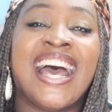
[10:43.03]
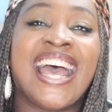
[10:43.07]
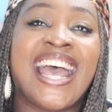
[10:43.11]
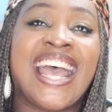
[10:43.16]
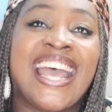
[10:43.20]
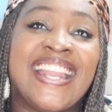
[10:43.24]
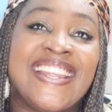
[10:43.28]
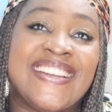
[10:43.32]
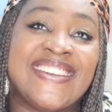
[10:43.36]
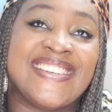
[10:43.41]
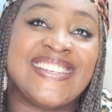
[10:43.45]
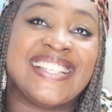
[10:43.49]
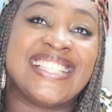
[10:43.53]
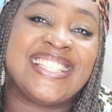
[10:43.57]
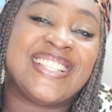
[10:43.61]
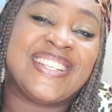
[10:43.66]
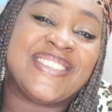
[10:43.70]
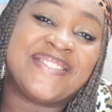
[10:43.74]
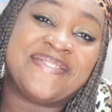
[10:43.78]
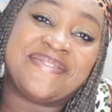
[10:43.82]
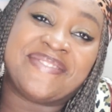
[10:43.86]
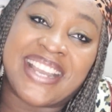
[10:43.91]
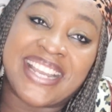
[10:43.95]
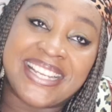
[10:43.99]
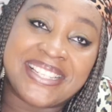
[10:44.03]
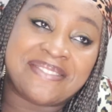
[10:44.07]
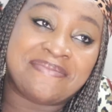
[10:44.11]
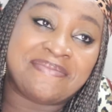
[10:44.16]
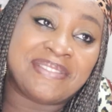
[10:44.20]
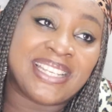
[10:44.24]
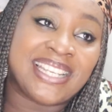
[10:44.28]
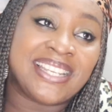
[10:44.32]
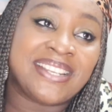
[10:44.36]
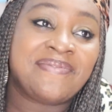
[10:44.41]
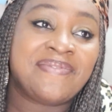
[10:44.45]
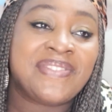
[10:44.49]
Anyways, don't mind
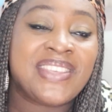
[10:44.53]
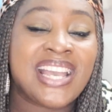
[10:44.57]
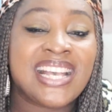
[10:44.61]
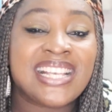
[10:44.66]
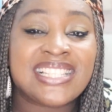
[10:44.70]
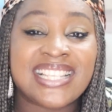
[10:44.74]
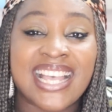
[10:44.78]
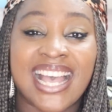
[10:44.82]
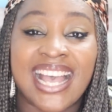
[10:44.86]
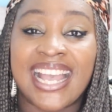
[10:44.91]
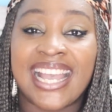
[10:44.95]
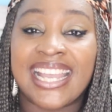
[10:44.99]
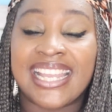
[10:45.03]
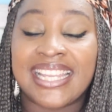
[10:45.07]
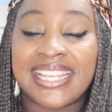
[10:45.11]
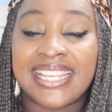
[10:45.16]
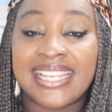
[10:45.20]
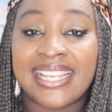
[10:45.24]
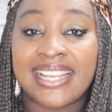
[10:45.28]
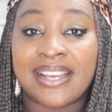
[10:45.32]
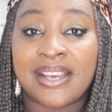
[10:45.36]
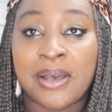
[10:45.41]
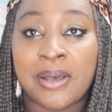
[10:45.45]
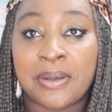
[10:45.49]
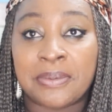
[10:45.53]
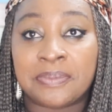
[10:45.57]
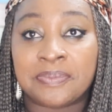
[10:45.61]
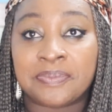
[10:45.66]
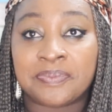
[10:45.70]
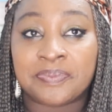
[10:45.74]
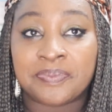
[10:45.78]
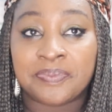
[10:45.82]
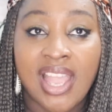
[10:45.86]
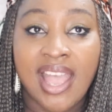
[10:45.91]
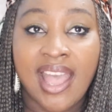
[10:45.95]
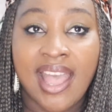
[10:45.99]
me. Yes,
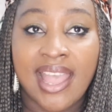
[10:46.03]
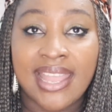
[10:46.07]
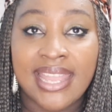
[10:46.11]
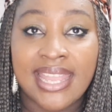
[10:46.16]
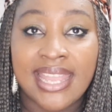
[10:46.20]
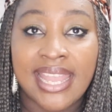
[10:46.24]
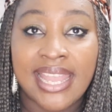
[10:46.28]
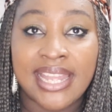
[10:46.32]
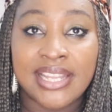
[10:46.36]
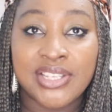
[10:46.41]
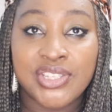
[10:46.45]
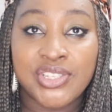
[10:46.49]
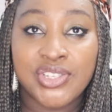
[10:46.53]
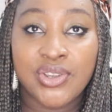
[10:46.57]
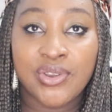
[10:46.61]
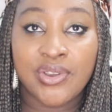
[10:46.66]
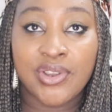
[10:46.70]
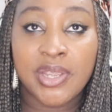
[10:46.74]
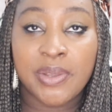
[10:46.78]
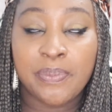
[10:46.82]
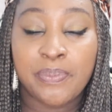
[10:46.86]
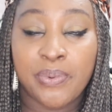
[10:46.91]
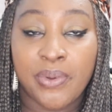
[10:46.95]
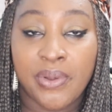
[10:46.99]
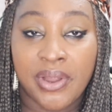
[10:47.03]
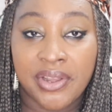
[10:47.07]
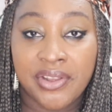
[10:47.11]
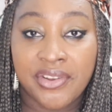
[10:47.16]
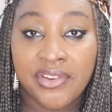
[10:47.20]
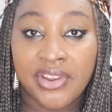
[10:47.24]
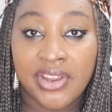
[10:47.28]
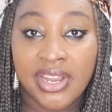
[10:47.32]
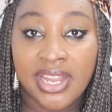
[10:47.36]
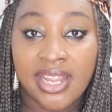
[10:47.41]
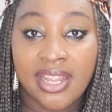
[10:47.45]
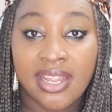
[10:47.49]
I enjoy
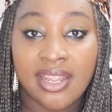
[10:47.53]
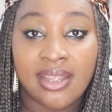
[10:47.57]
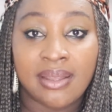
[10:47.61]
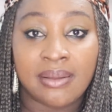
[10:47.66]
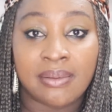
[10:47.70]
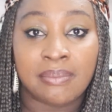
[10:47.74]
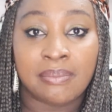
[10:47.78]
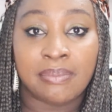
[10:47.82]
poetry,